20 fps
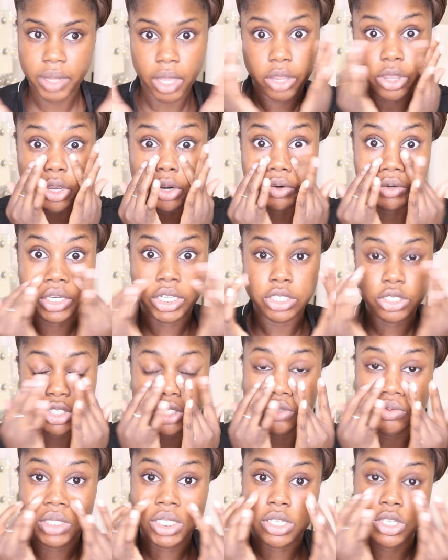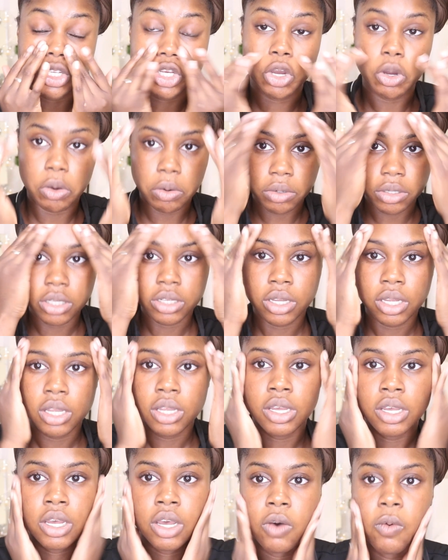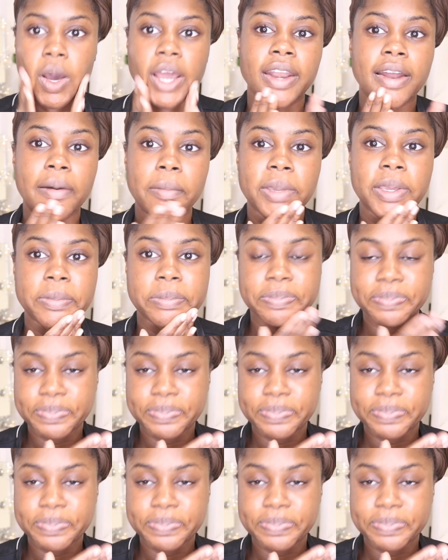the Koreans do it, so why not me?